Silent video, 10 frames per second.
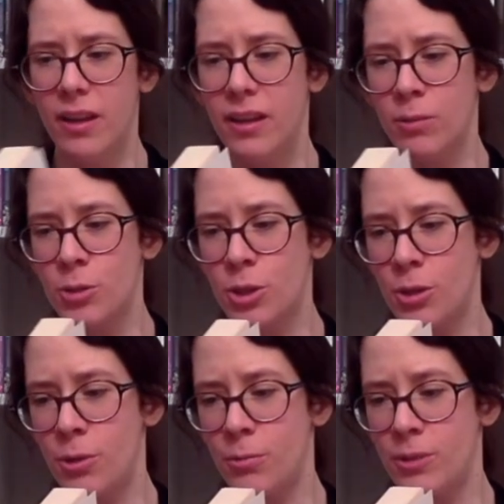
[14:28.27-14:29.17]
It
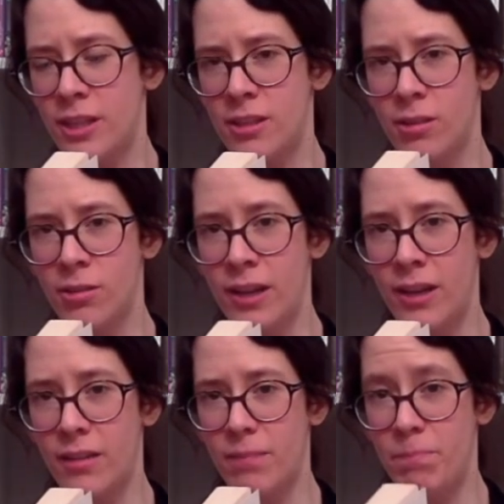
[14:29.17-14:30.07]
also takes a look
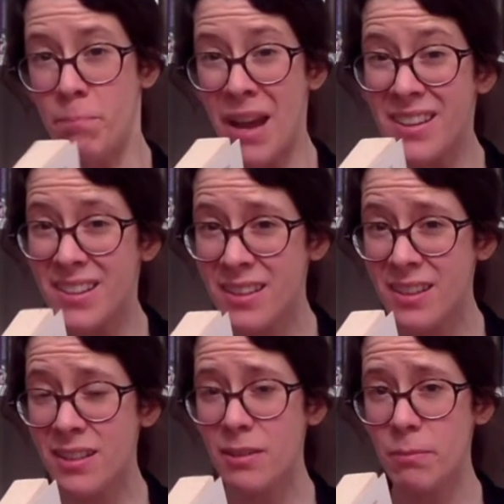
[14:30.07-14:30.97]
at
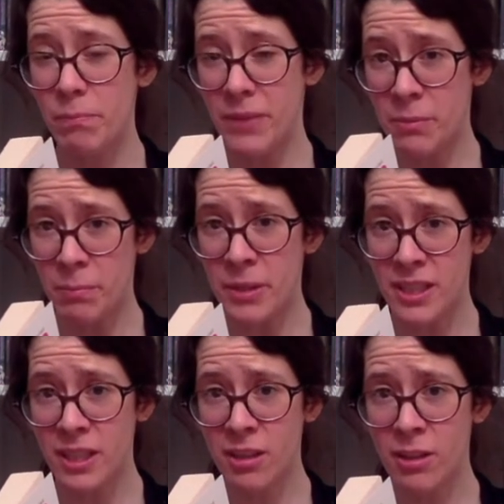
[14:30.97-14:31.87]
medicine in
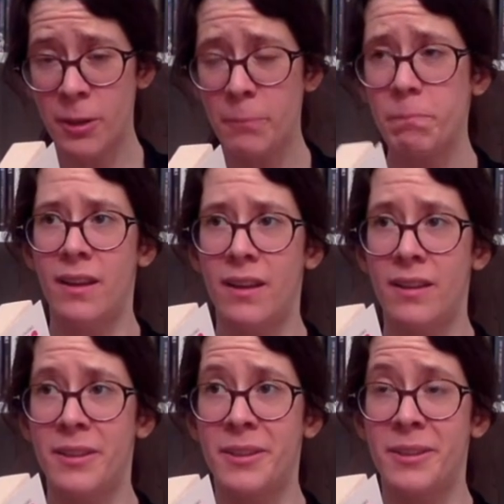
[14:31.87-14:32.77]
particular
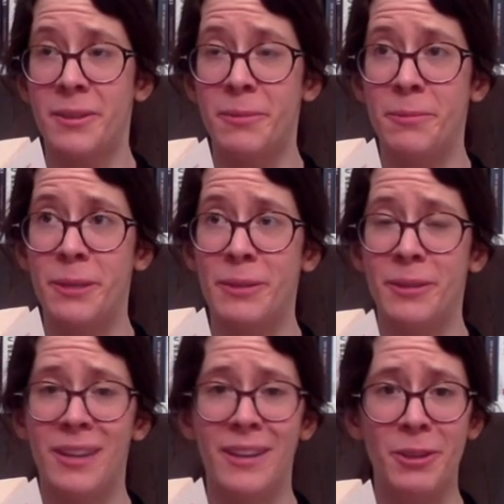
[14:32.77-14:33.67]
and, uh, well,
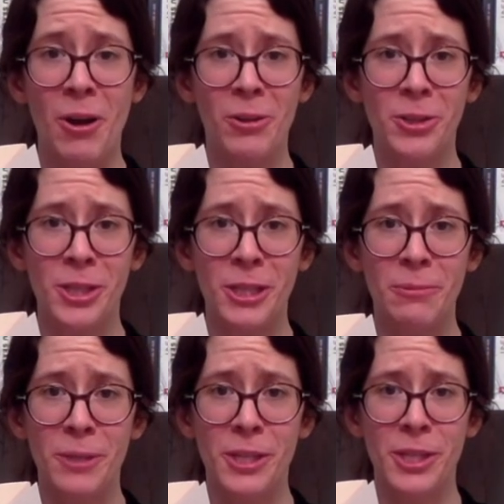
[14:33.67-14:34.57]
gynecology,
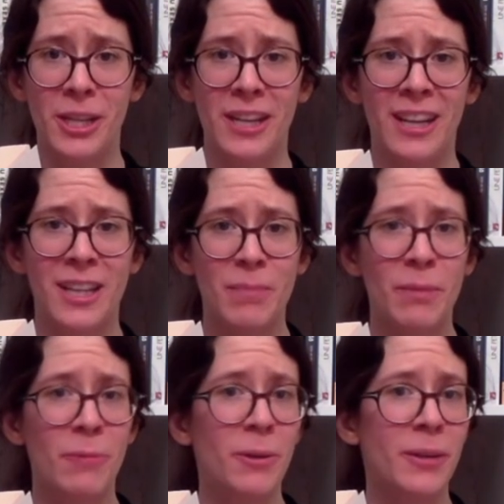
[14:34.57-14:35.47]
which, let's
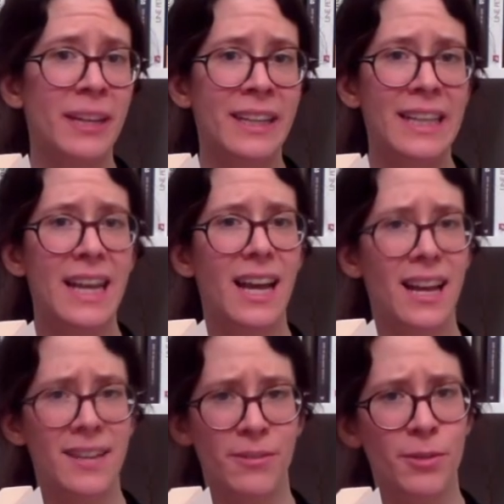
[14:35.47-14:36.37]
be real here,
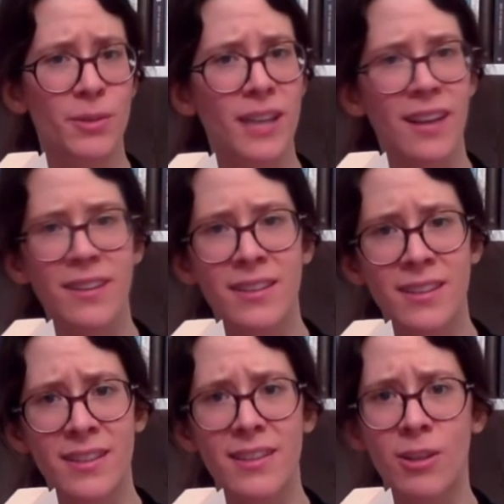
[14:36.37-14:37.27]
has a few skeletons
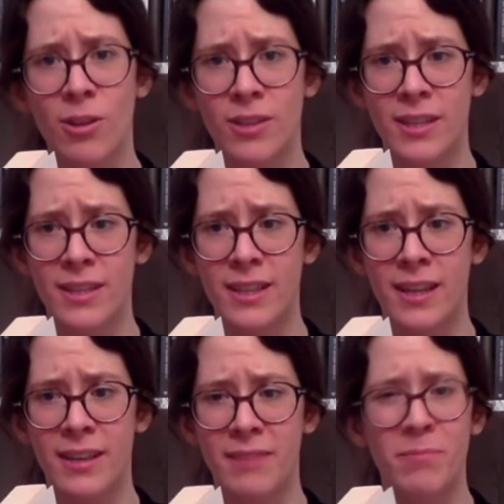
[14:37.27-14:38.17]
in its closet
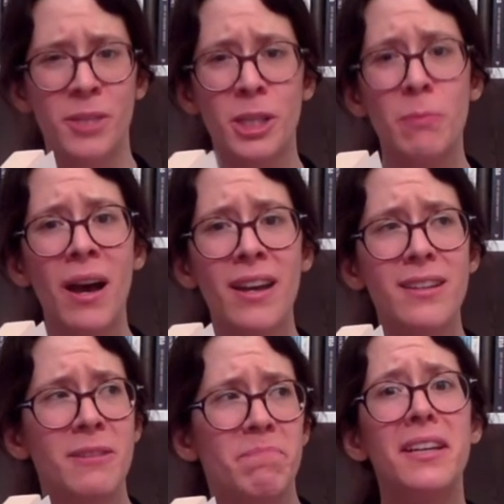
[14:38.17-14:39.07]
and,
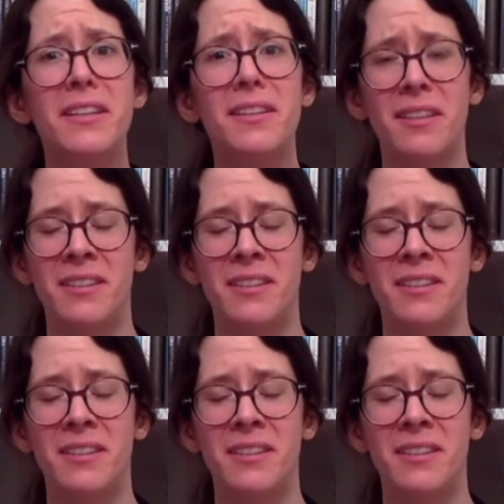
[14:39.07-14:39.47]
despite its